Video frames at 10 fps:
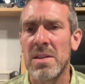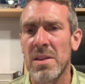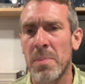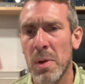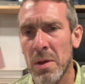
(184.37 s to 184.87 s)

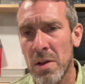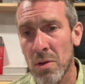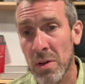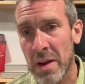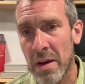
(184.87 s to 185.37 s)
the
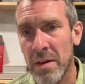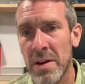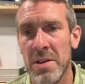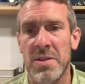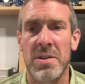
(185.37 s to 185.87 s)

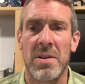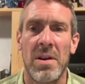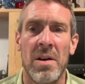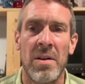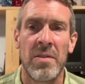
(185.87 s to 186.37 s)
peculiarities
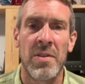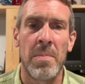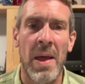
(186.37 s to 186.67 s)
of the